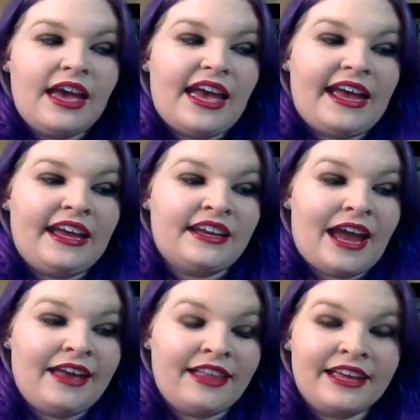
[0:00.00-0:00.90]
And
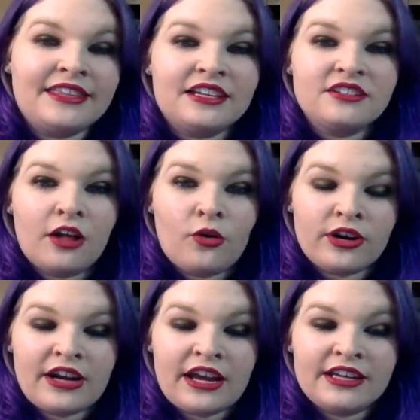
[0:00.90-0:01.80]
I like that it's all
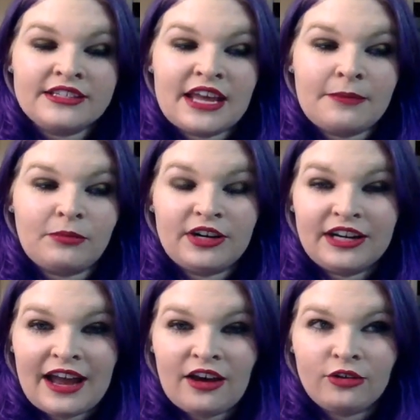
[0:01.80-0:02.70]
organized and printed
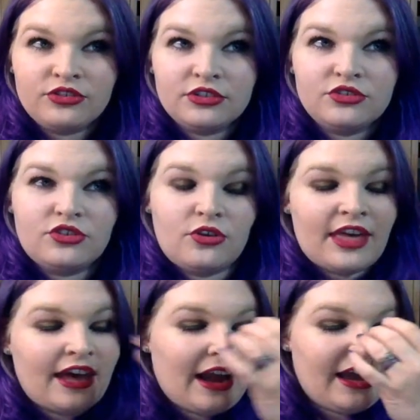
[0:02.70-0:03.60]
out so
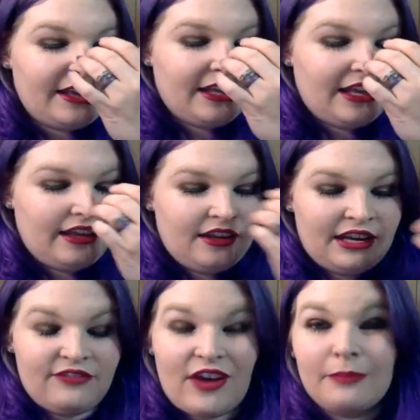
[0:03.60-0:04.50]
that I can,
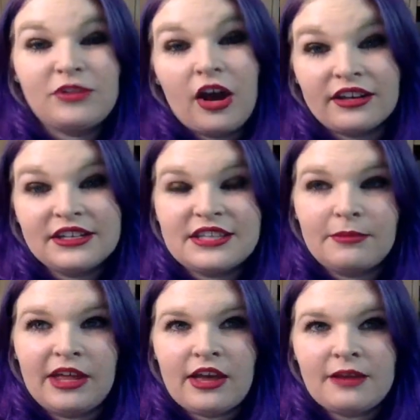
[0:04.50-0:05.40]
if I'm talking to
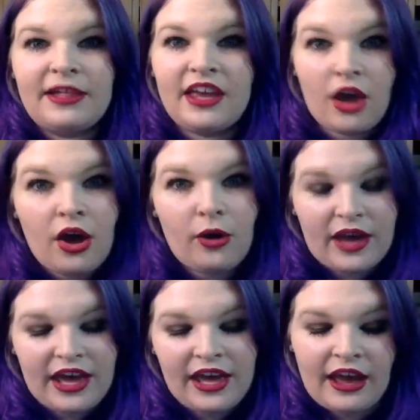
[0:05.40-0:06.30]
somebody, I can be like, oh,
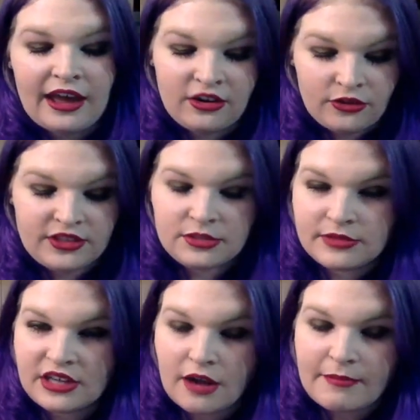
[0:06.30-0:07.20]
hey, I know this
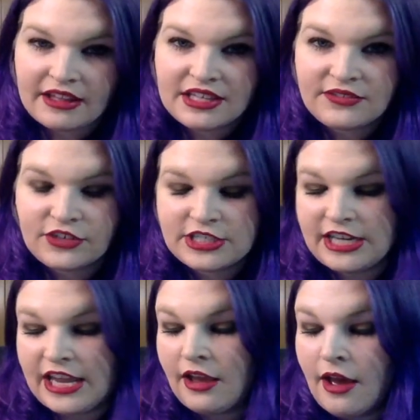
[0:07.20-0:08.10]
wasn't on my list for
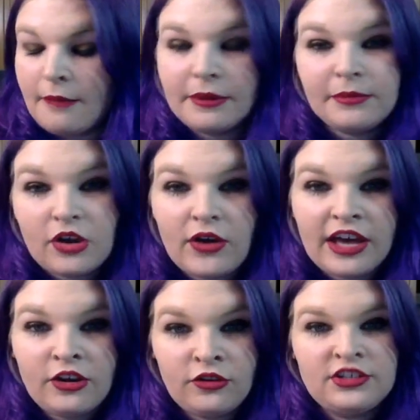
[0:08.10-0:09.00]
today, but I'm going to go ahead
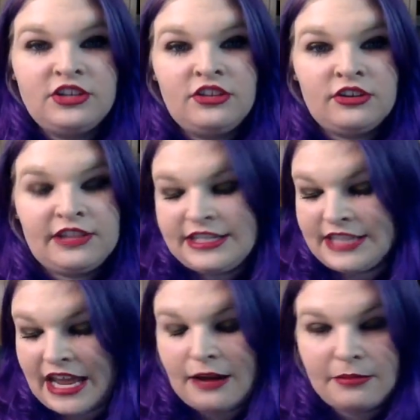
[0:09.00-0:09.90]
over to their list
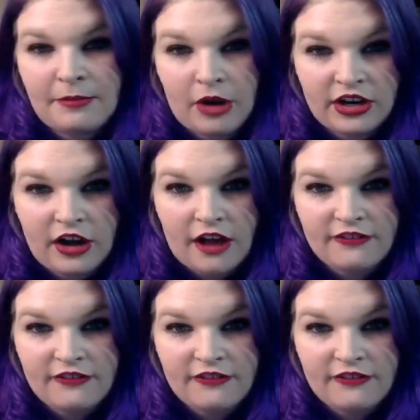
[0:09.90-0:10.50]
and I'm going to mark it off